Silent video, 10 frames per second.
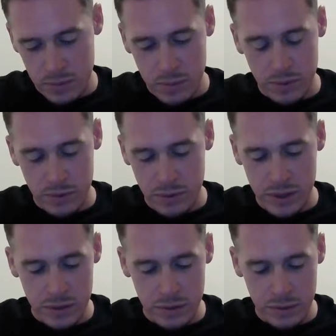people are
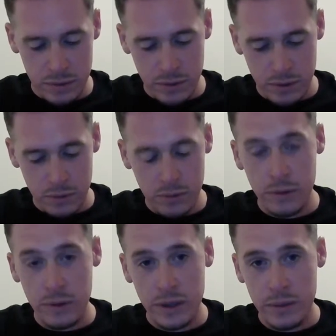either go
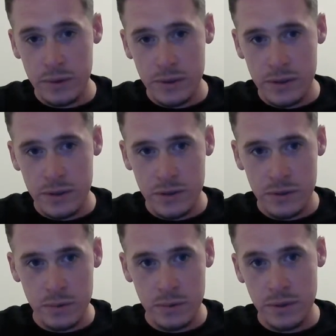all out with this
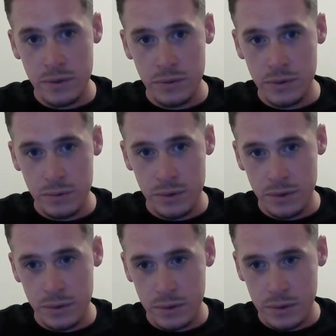or they don't do it at
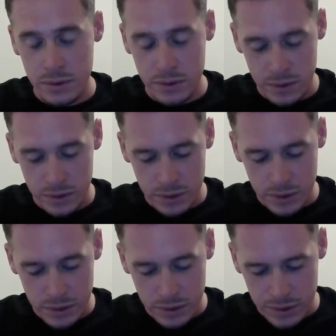all.
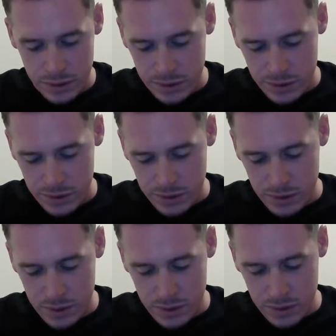
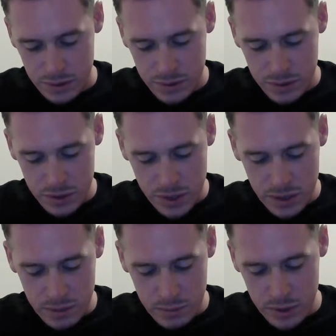And it's a
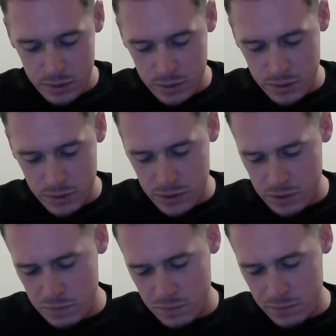shame
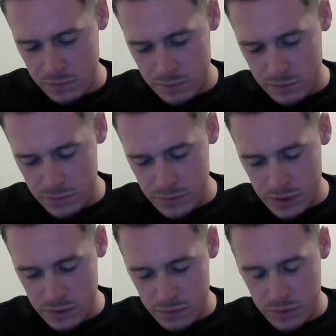because
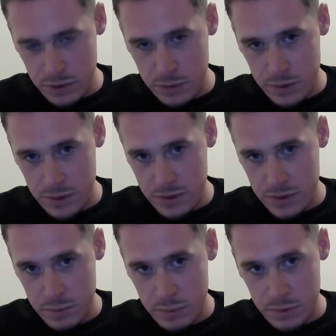it's really quite
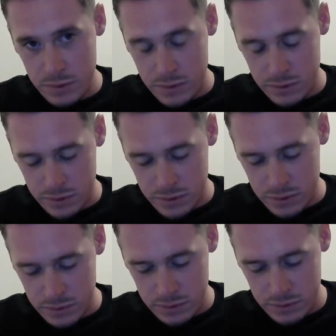simple.
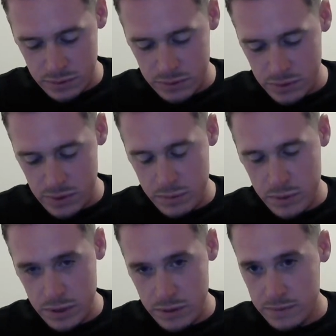I
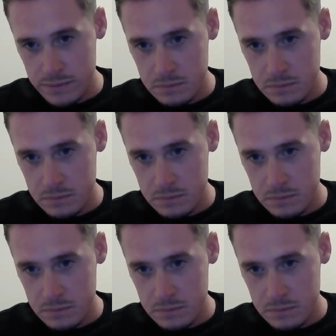mean,